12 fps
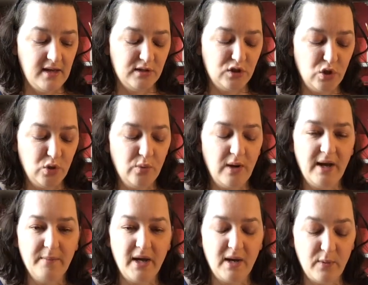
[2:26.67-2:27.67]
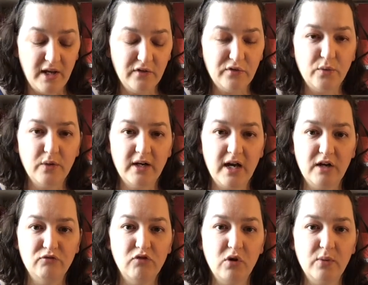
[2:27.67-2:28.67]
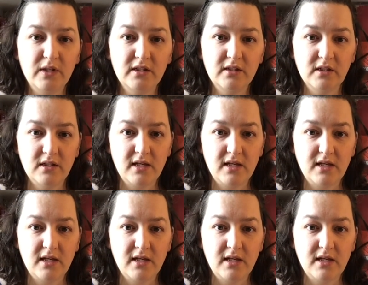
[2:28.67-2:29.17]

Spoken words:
So I went for a Rowan